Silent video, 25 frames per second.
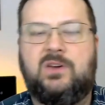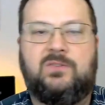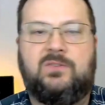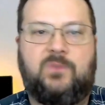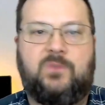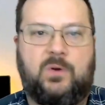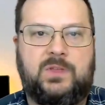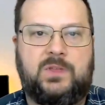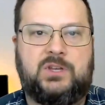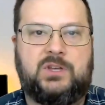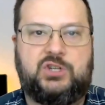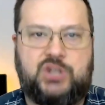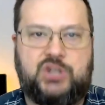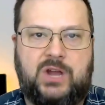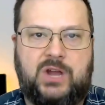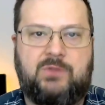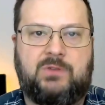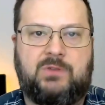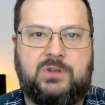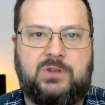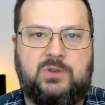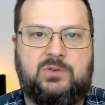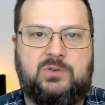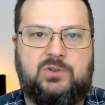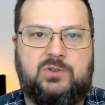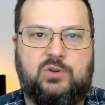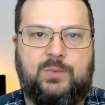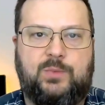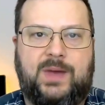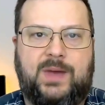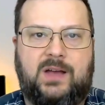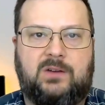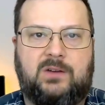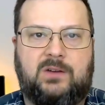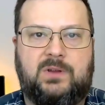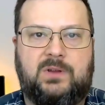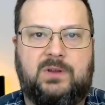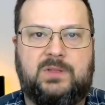for the general YouTube
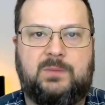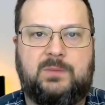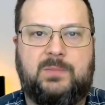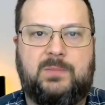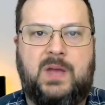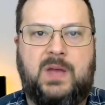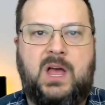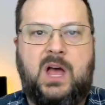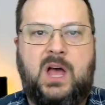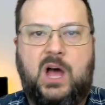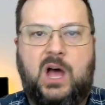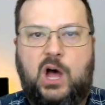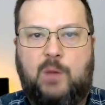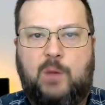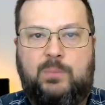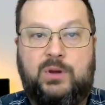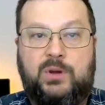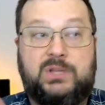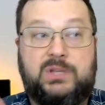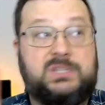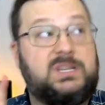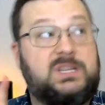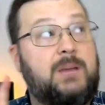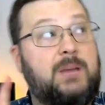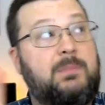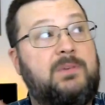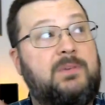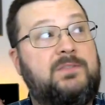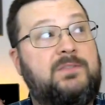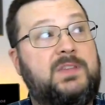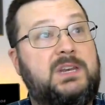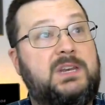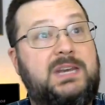algorithm. I'll put some of the